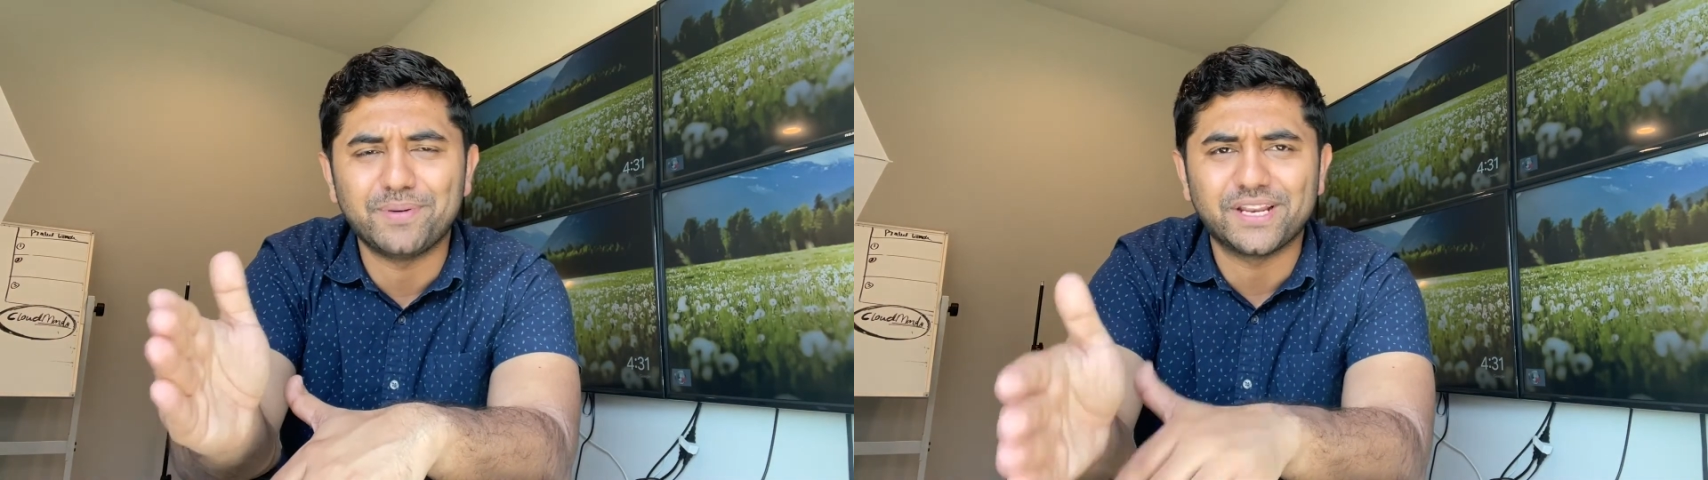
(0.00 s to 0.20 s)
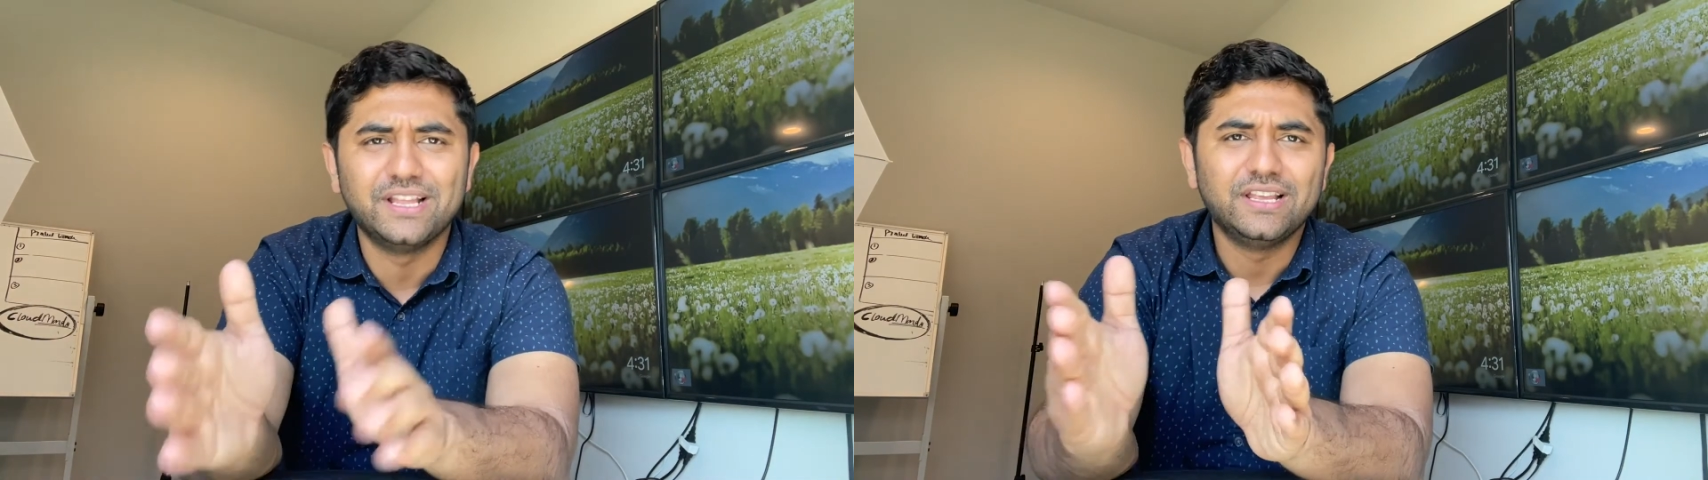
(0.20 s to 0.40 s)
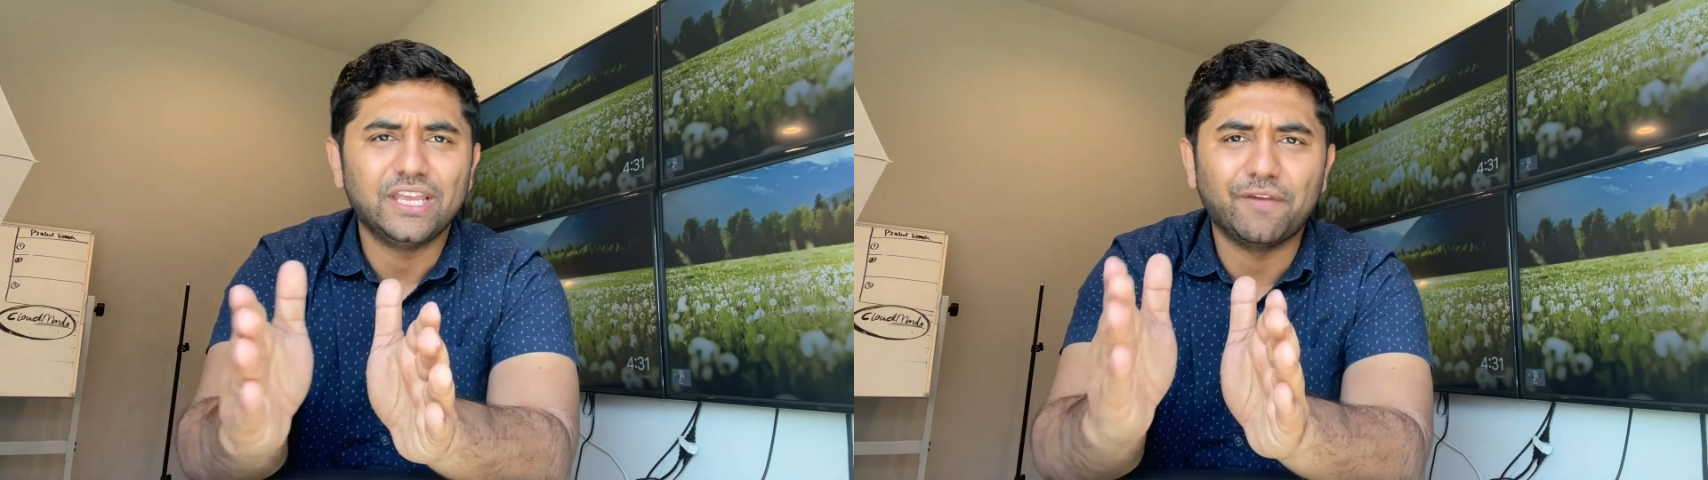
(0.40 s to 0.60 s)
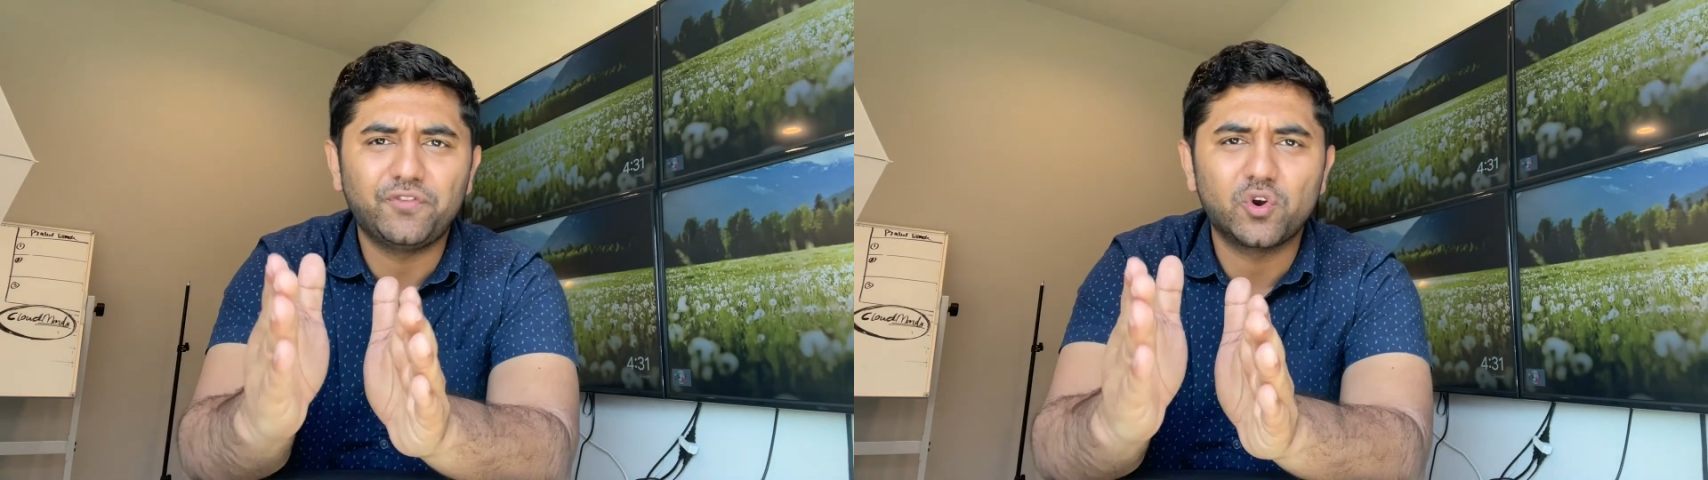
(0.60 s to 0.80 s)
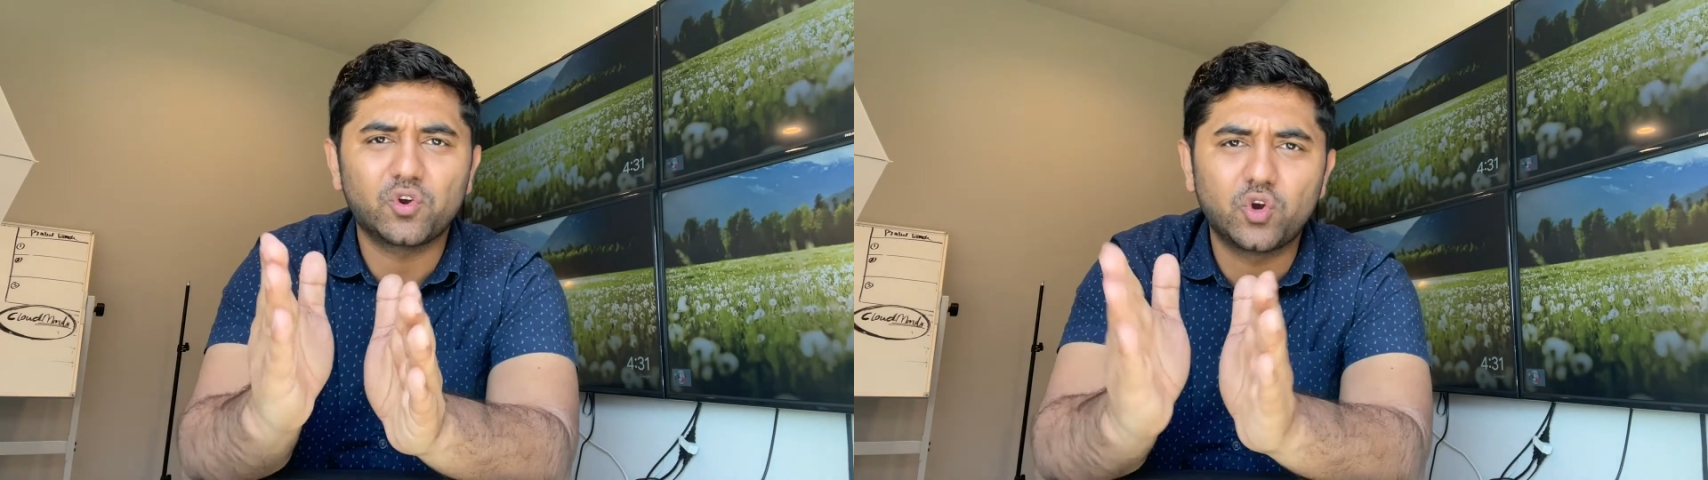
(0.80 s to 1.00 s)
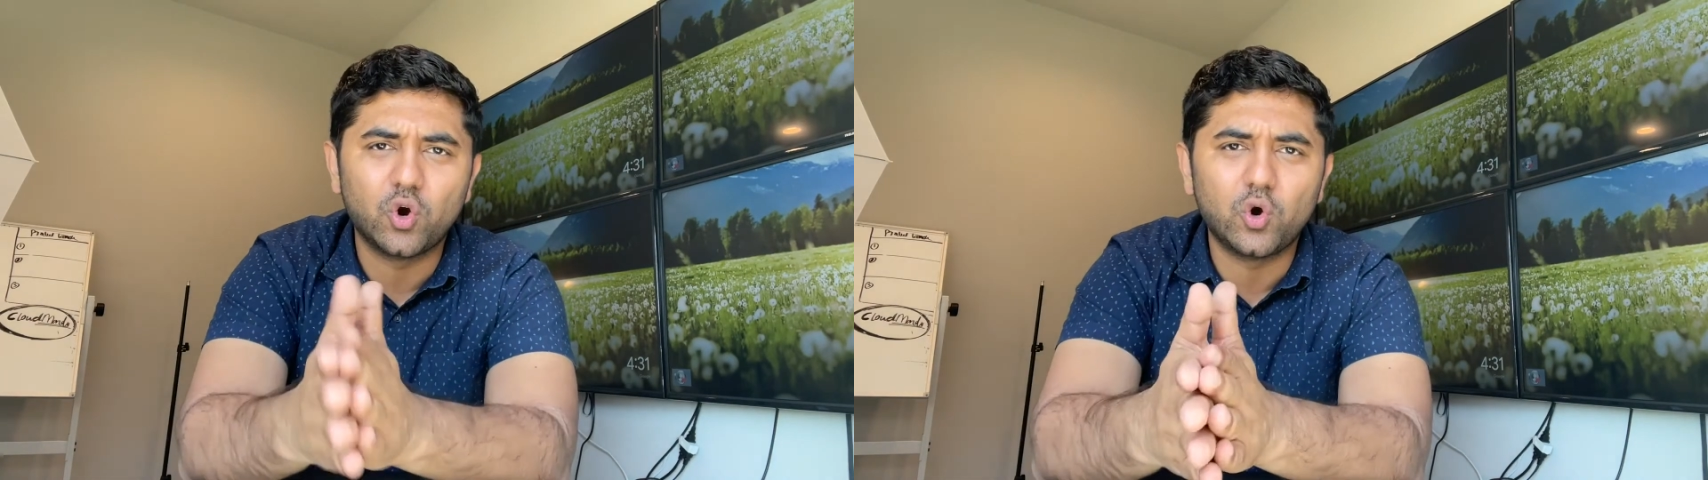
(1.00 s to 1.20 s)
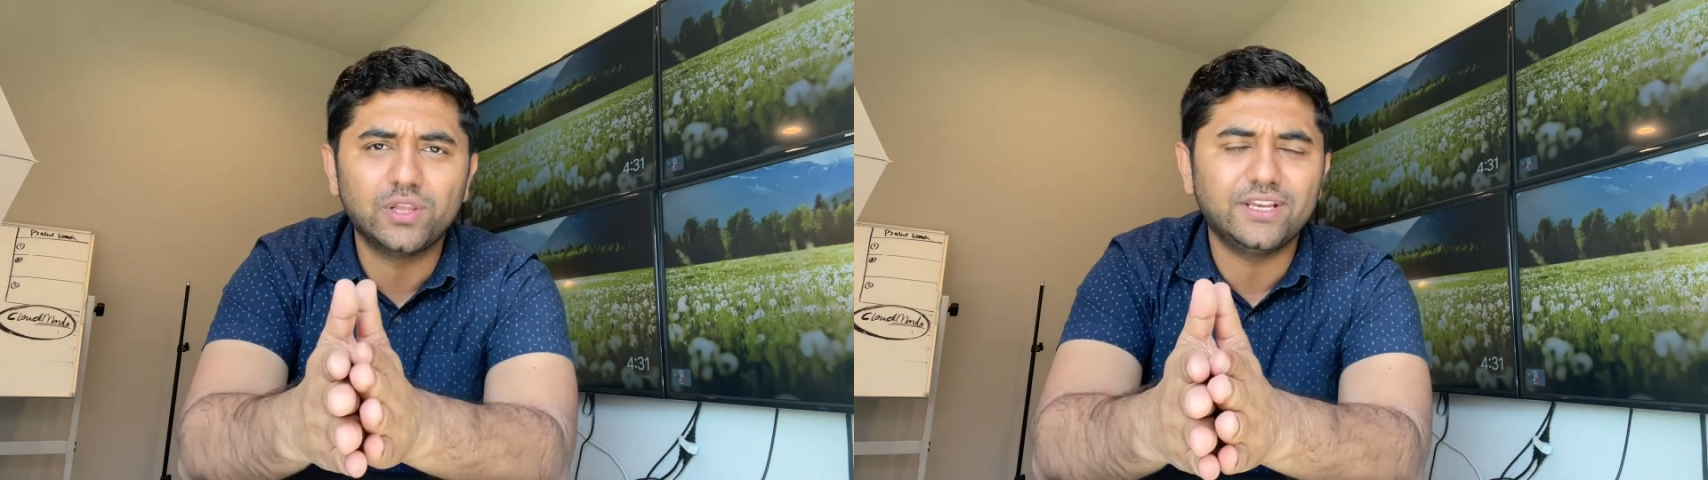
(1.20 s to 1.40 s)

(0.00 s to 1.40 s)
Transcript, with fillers: But if your goal